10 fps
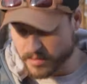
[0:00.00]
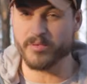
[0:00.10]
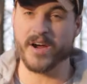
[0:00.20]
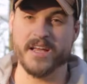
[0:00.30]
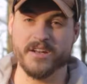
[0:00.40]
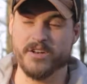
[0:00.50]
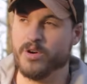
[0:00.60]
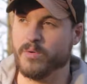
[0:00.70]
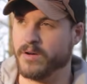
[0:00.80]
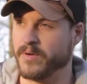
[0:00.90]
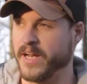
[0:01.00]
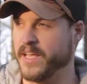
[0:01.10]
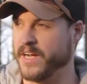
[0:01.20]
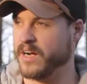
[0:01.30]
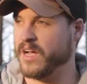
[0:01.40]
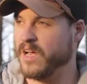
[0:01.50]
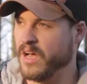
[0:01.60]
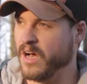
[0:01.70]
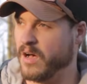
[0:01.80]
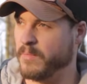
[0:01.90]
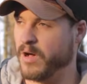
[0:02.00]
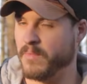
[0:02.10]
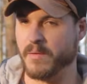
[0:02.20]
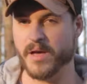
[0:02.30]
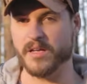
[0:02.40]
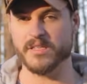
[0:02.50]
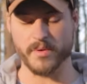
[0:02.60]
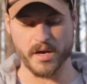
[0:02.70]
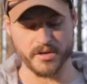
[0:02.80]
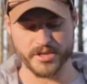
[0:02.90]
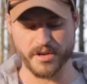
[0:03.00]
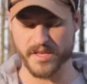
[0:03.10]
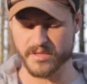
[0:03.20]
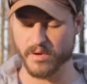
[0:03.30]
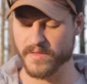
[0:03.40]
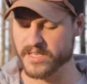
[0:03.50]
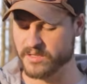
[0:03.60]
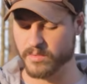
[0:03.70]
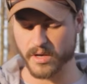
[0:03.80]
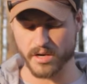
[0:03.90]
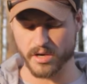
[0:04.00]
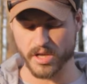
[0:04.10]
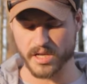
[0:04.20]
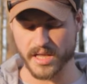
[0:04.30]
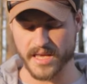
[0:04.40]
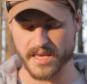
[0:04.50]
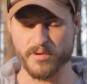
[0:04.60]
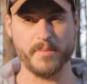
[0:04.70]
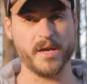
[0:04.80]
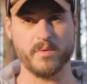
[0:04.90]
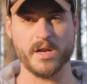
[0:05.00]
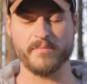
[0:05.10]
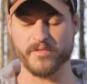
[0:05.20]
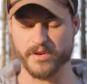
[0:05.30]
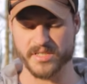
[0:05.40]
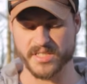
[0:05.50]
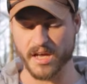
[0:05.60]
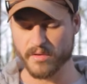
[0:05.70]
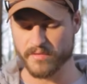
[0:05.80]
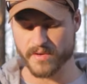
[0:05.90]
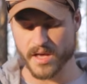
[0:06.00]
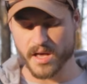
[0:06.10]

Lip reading: a brand new one right here on my belt as well. I'll show you this one. This is what it'll look like if you pick one up for yourself.